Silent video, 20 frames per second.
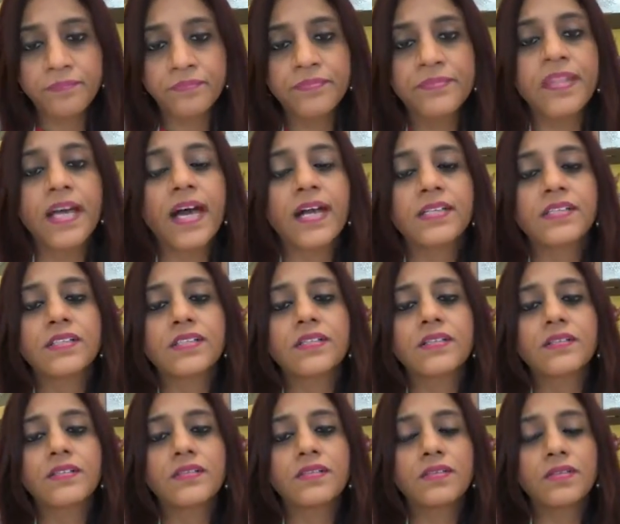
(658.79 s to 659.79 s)
that
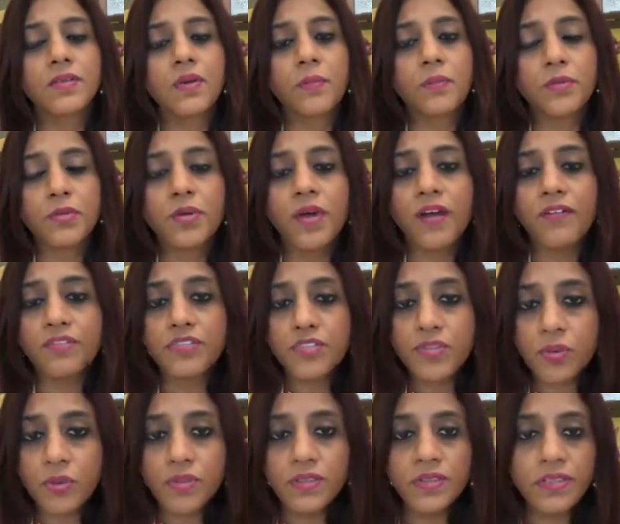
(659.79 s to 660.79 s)
you have
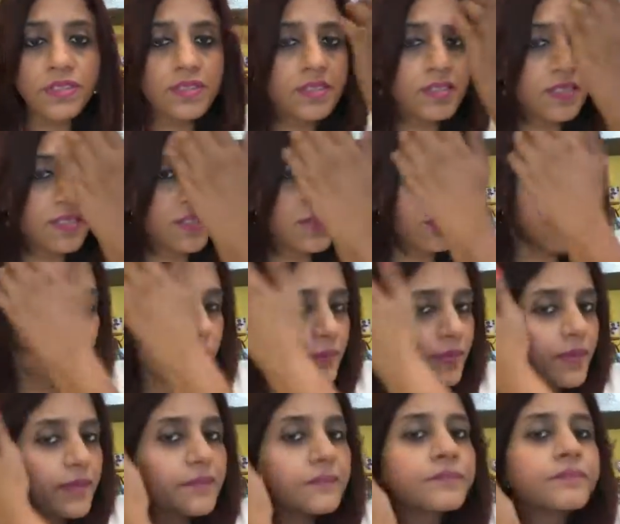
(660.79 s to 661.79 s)
stored this in your
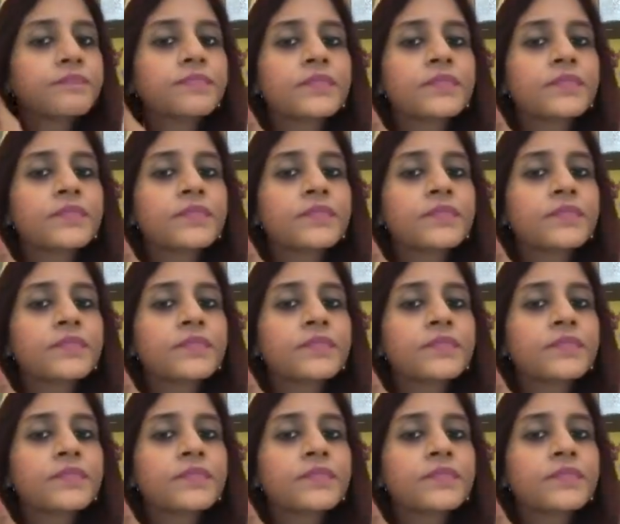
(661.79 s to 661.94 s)
brain.